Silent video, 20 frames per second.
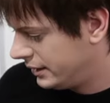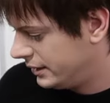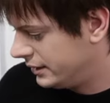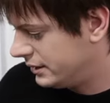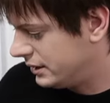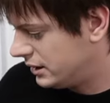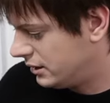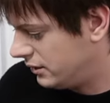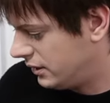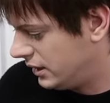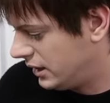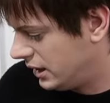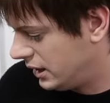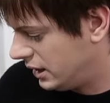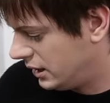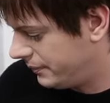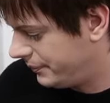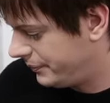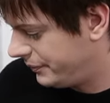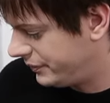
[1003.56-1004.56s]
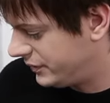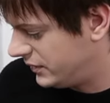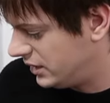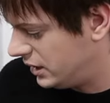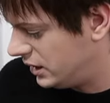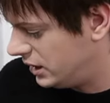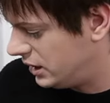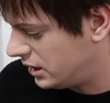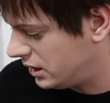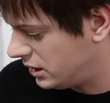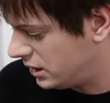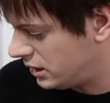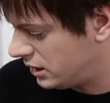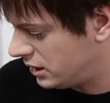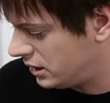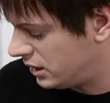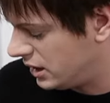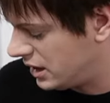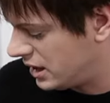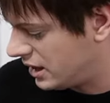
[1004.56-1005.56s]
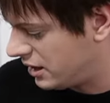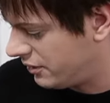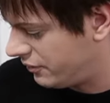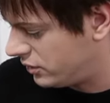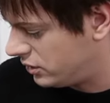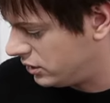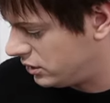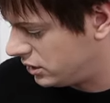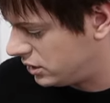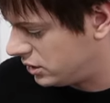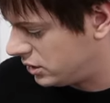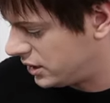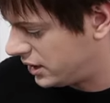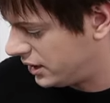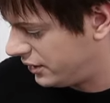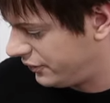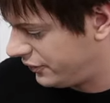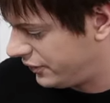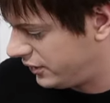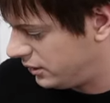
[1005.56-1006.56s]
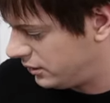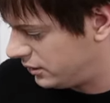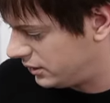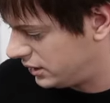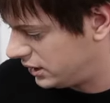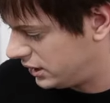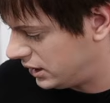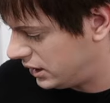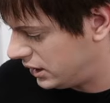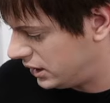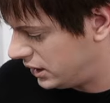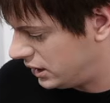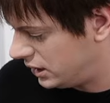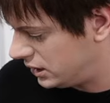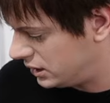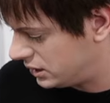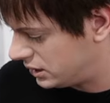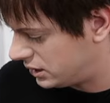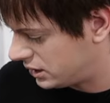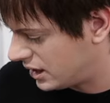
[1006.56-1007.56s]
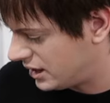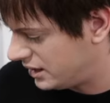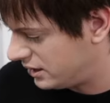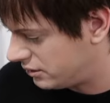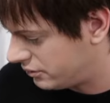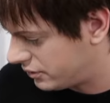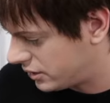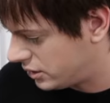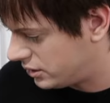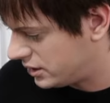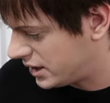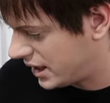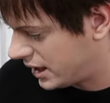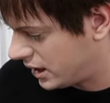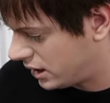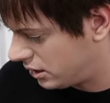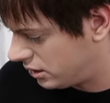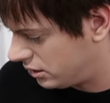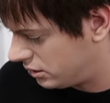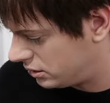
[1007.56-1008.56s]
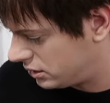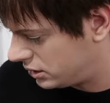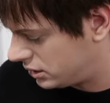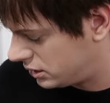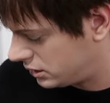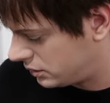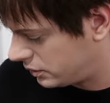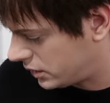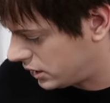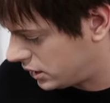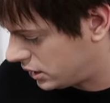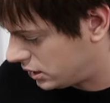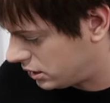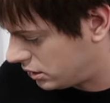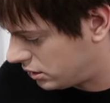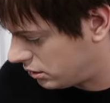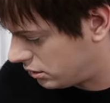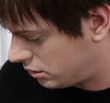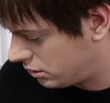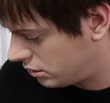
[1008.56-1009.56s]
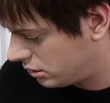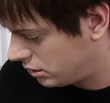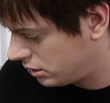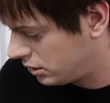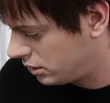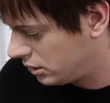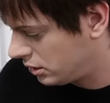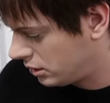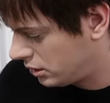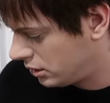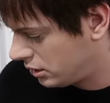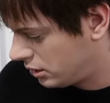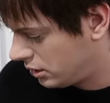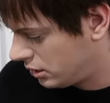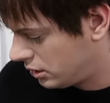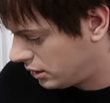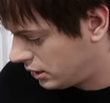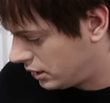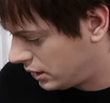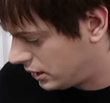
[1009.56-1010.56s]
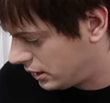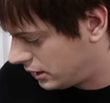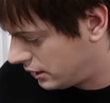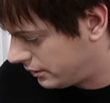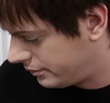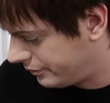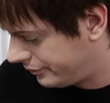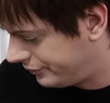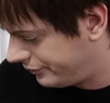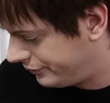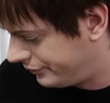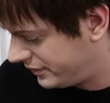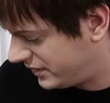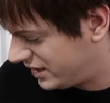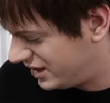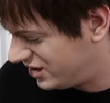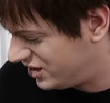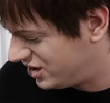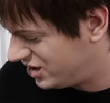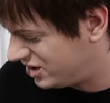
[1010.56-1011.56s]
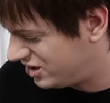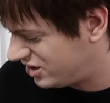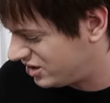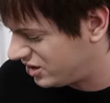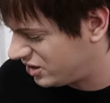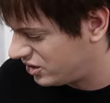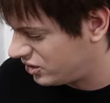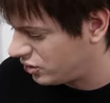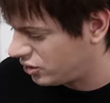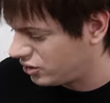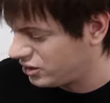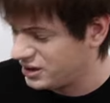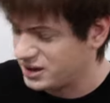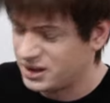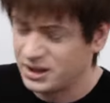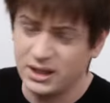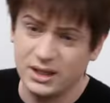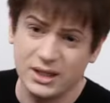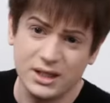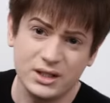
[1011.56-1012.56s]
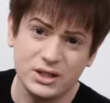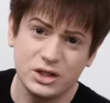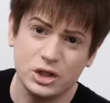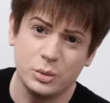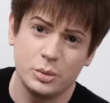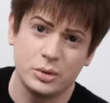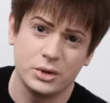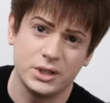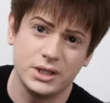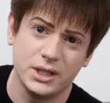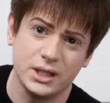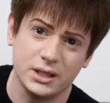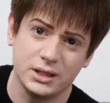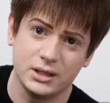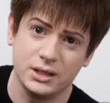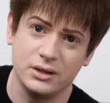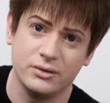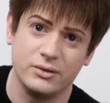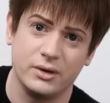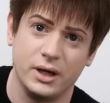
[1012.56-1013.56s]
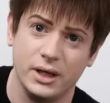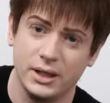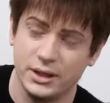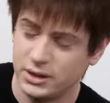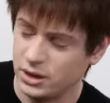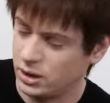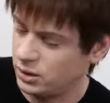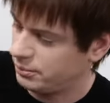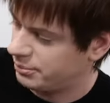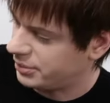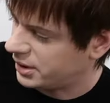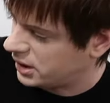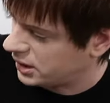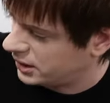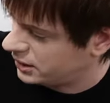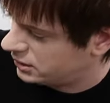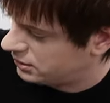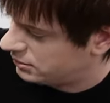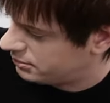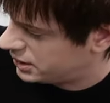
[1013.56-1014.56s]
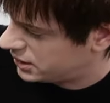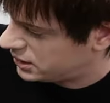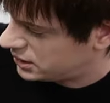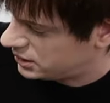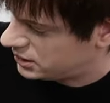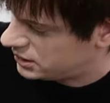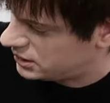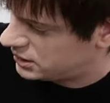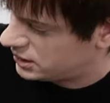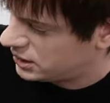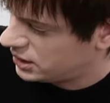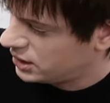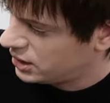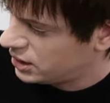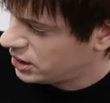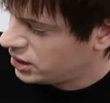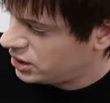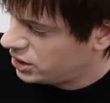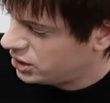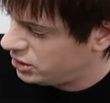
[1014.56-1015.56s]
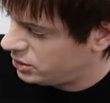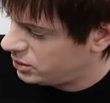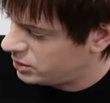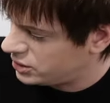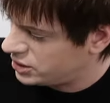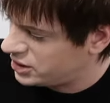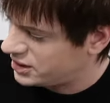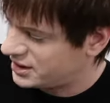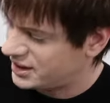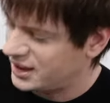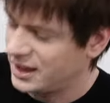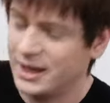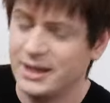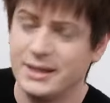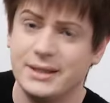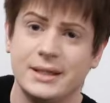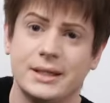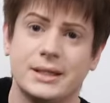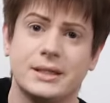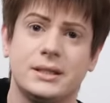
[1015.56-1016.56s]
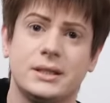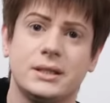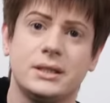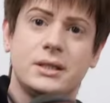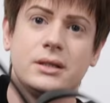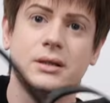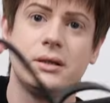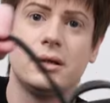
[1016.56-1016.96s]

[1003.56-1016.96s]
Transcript: So yeah, I've got quite a few of these, and the Rodeos as well. They're just, honestly, they're super addictive. Like, don't buy them, because you will just get addicted to